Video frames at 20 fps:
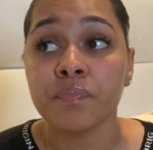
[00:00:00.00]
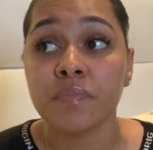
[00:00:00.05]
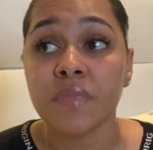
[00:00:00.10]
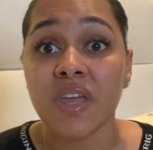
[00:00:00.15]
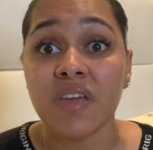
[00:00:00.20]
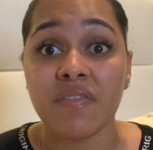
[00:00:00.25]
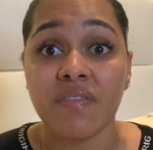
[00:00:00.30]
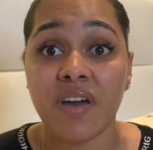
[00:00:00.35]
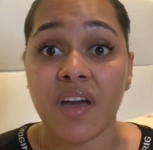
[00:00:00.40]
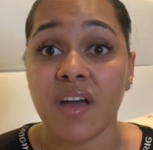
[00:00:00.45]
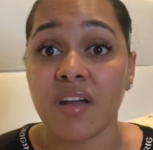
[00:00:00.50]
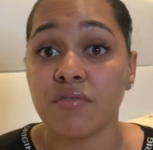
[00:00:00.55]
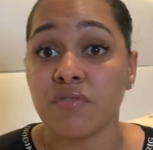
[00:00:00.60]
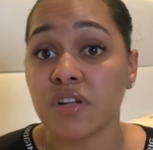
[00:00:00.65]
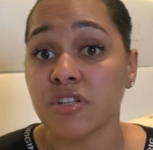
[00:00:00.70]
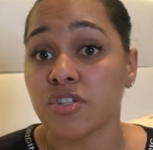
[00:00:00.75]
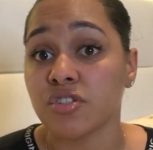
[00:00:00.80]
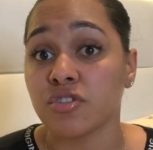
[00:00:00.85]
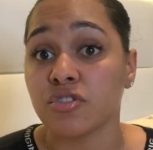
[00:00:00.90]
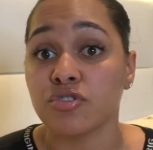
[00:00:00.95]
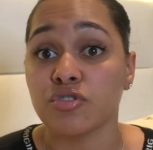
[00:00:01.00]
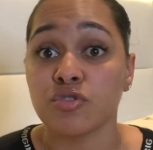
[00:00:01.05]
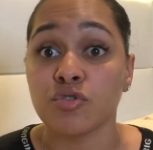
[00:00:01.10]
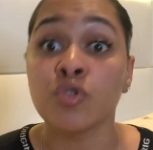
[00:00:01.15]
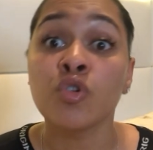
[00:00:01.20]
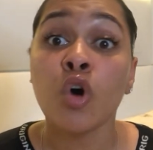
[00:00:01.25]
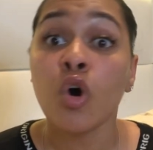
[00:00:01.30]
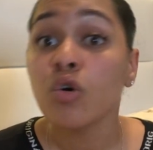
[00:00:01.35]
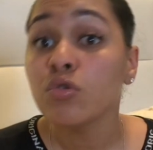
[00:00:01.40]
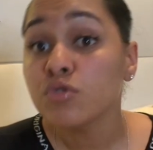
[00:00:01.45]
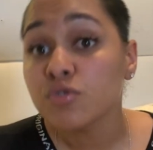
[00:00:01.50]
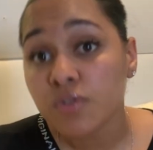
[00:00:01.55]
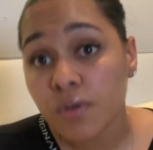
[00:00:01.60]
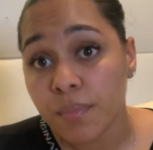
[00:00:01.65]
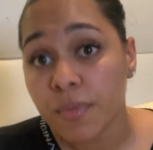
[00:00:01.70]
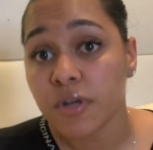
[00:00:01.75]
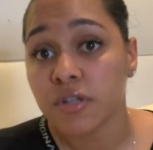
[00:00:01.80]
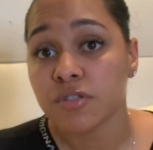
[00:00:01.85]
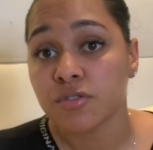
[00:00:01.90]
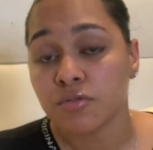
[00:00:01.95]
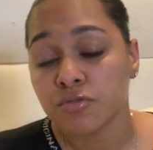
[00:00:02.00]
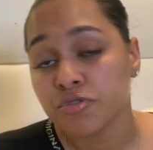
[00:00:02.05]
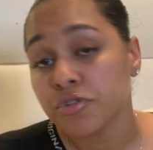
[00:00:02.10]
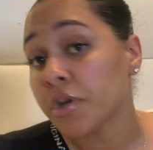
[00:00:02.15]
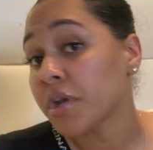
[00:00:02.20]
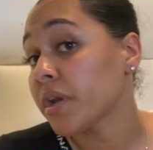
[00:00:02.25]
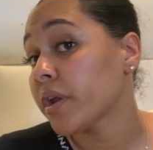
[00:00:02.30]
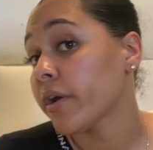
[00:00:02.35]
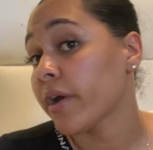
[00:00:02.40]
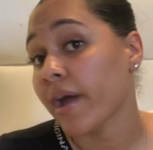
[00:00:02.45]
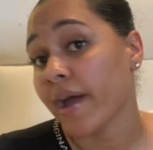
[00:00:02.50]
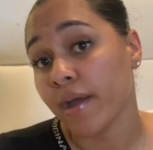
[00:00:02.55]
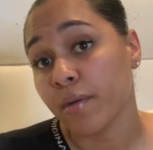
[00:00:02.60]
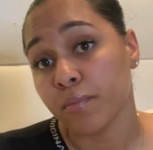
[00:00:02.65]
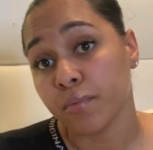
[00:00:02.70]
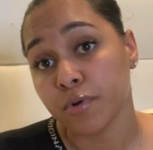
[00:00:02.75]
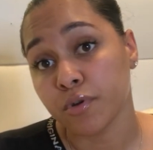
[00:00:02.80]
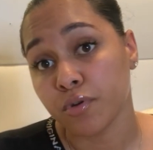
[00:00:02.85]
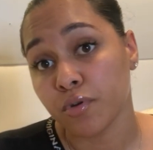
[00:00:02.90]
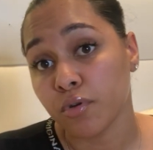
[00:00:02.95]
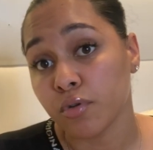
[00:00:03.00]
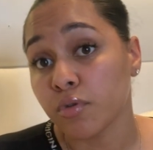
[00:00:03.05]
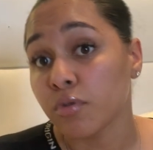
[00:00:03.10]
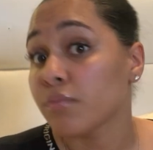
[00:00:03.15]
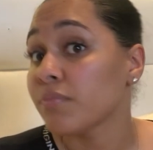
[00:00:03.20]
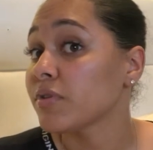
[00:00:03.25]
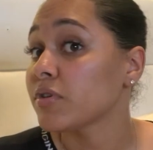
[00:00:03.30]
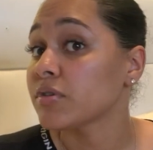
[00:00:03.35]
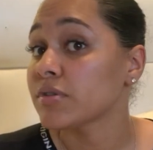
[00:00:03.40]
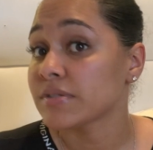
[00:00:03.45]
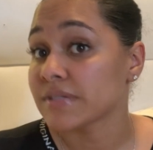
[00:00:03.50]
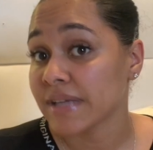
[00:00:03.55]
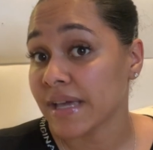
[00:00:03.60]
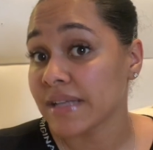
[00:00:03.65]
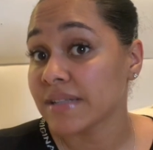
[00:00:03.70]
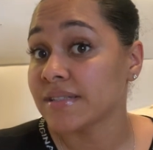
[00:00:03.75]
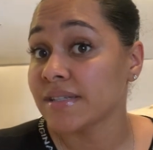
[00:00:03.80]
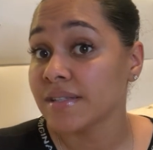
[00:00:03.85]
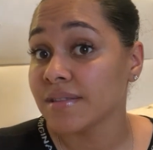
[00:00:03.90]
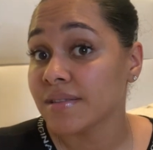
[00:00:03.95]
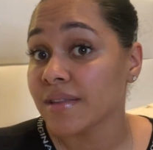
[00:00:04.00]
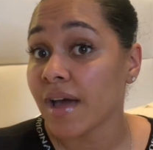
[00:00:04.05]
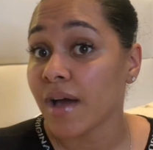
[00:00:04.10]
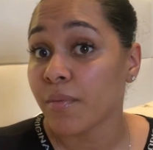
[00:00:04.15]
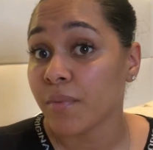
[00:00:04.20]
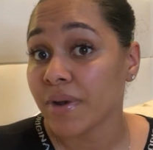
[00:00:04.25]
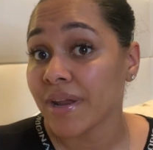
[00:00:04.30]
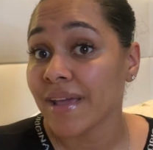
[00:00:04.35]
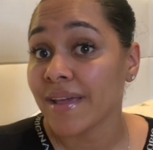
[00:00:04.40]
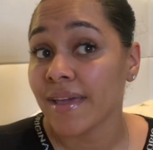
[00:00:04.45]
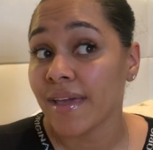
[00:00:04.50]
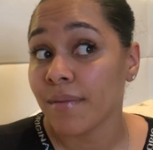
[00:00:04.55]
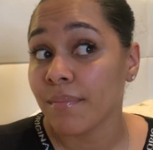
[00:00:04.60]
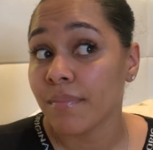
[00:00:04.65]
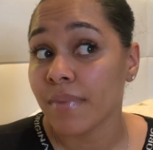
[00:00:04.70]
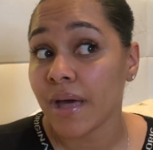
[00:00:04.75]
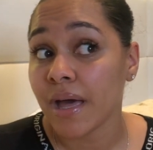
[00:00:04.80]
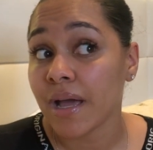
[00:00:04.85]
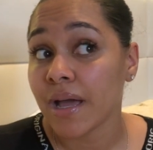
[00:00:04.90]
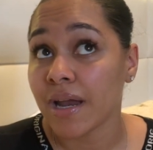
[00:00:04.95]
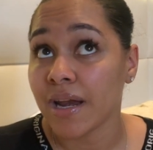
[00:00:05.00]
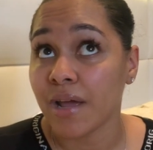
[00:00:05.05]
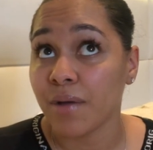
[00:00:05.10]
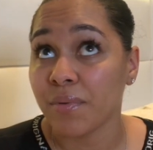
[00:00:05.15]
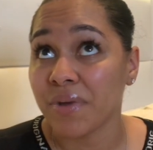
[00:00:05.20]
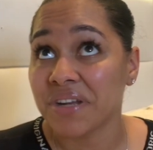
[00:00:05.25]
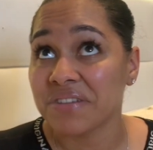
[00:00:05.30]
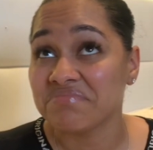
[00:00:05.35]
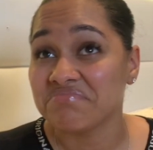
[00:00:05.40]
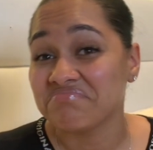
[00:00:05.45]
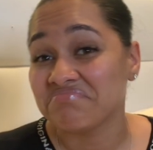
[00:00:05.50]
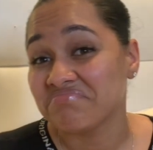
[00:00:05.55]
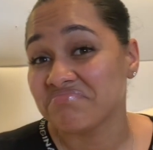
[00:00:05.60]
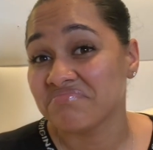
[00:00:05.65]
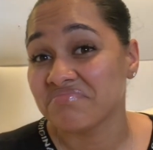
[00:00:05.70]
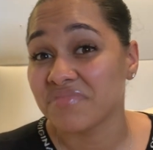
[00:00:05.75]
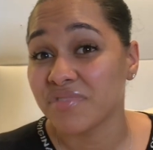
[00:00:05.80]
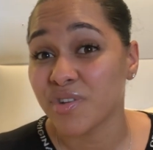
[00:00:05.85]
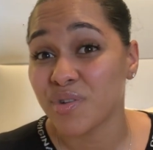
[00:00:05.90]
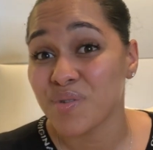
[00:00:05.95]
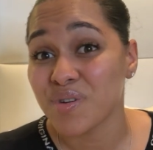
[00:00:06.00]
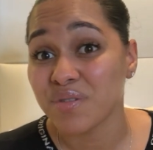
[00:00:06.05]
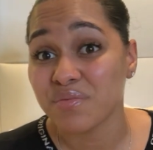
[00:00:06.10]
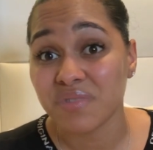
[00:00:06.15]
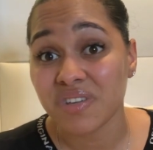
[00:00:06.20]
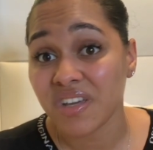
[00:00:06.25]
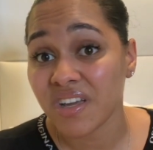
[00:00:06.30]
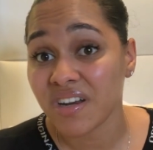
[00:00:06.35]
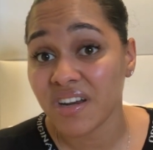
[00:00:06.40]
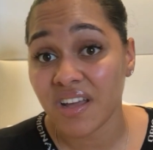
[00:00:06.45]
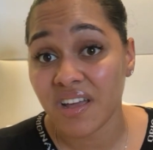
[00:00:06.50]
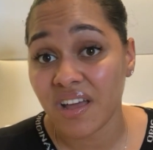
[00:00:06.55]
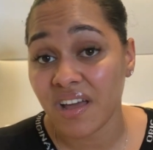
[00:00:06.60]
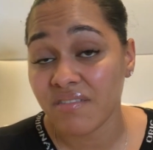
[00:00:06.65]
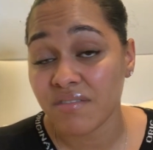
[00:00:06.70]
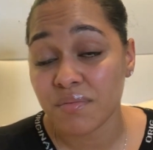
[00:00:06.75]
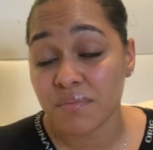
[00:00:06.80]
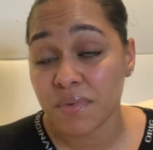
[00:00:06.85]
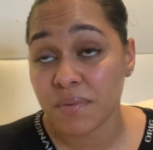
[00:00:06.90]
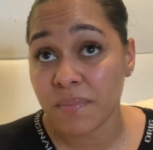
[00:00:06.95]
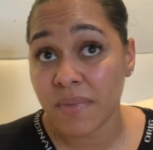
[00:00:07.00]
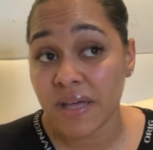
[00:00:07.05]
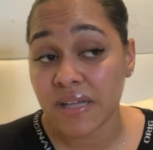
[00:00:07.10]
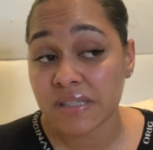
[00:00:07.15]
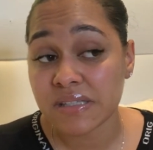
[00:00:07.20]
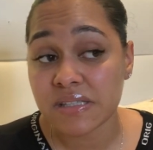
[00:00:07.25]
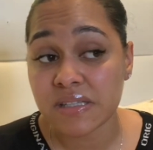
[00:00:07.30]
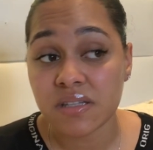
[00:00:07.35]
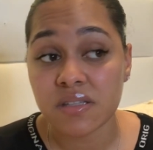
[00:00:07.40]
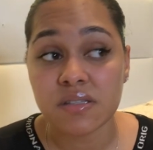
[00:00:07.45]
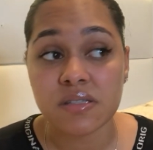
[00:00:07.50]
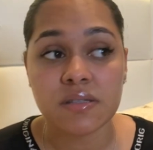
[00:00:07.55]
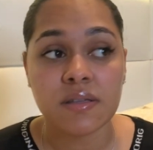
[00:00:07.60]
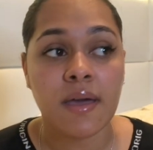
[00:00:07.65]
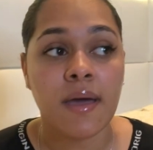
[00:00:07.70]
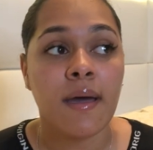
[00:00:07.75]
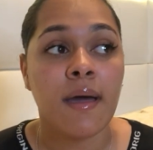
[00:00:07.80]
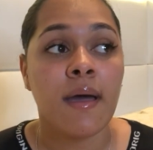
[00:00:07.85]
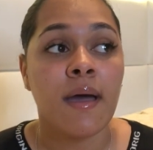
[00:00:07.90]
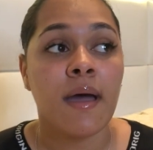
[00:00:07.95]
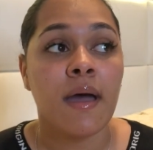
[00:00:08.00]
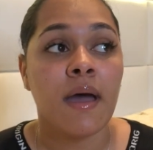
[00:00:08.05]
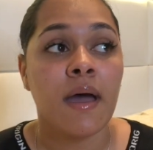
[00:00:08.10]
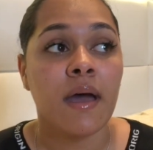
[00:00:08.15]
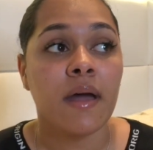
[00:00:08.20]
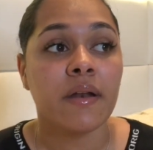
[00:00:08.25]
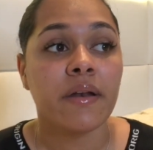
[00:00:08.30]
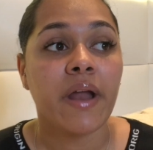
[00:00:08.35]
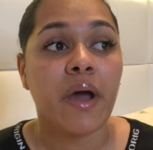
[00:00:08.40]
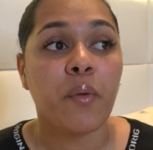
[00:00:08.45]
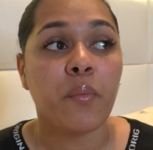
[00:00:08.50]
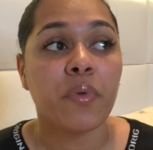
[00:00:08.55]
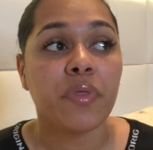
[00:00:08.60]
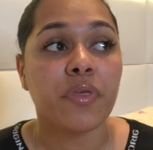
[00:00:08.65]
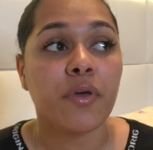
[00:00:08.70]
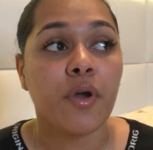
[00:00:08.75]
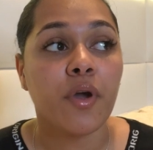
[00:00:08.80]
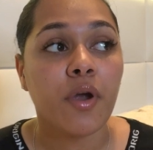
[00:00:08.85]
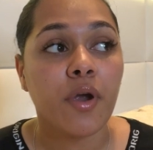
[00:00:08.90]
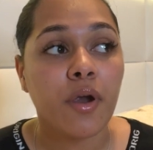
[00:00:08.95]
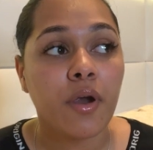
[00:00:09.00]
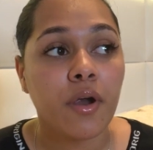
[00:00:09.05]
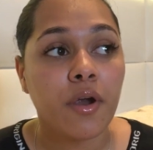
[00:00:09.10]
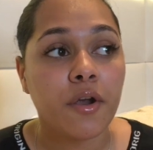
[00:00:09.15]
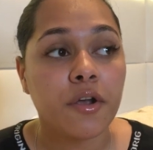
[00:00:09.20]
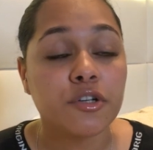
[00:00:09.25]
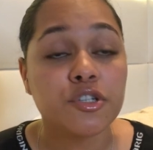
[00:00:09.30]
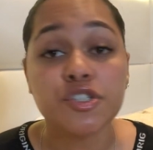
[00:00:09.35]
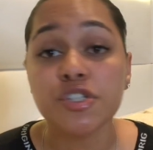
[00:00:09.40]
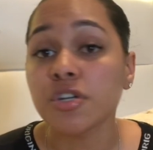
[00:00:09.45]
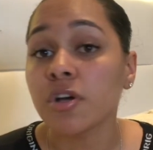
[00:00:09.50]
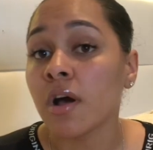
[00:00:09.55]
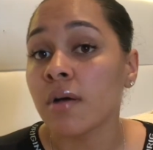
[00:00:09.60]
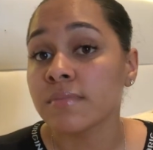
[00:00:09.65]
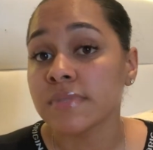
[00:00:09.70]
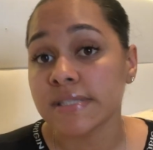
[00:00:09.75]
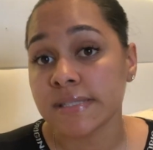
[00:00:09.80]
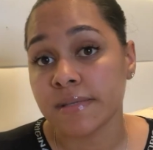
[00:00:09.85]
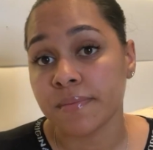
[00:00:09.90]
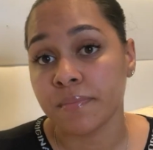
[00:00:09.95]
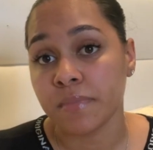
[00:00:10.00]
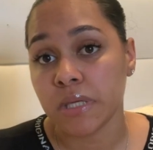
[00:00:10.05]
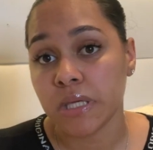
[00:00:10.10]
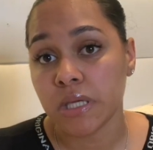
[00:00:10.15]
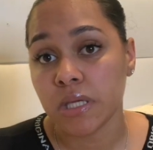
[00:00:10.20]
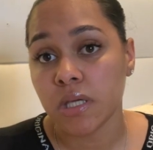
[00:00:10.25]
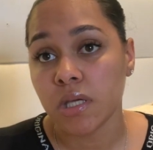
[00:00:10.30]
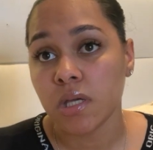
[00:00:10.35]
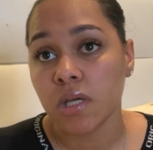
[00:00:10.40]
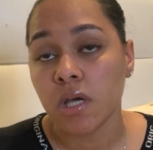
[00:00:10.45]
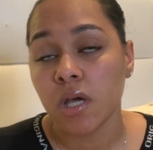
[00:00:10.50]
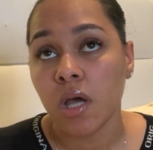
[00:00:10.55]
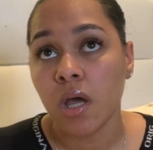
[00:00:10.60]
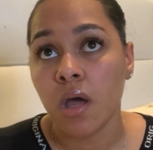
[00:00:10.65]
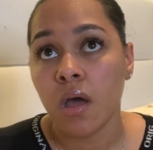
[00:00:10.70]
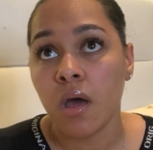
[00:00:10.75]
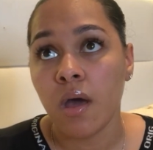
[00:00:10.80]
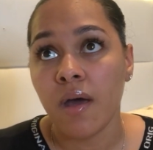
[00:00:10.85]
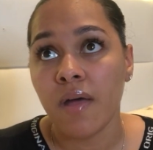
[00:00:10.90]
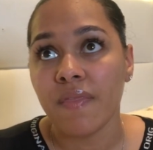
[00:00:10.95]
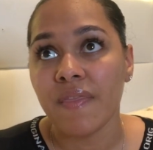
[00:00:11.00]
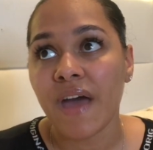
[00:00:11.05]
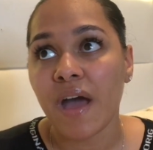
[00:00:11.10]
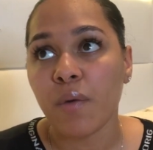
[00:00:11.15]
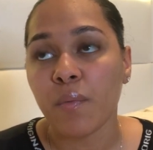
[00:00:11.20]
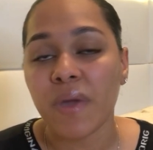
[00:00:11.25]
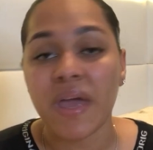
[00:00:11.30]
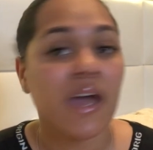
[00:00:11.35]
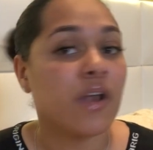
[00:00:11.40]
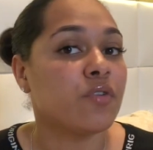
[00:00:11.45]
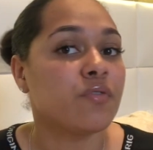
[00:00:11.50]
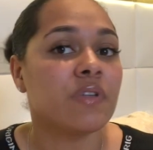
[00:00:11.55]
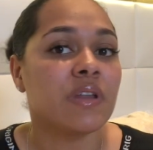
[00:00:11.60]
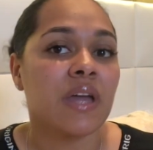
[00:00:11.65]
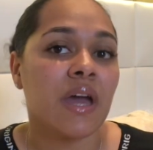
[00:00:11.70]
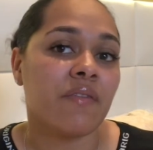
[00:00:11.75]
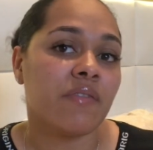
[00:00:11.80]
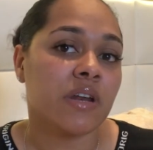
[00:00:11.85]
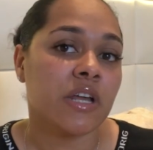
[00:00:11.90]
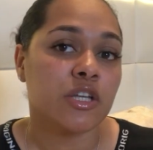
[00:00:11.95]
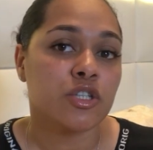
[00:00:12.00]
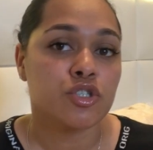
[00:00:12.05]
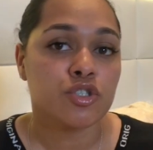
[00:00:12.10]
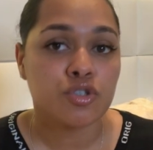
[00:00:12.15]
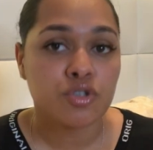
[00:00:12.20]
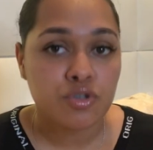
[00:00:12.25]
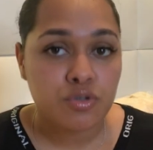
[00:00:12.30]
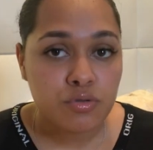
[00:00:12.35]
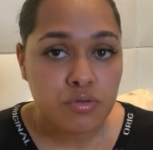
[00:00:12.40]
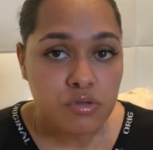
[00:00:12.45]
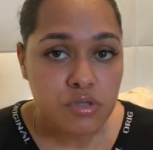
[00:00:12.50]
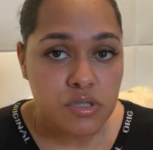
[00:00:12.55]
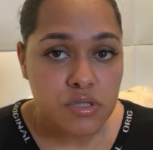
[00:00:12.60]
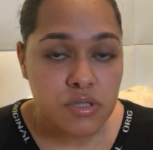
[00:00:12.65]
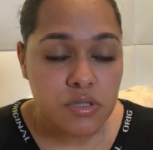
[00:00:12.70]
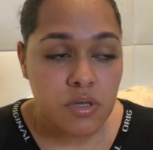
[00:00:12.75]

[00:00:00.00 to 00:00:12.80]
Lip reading: If I had registered to go to a personal trainer, I would not go, because I did that when I came back, and I went for 1 week and I haven't been back since. Now with her, she comes to me. That way I don't really have an excuse.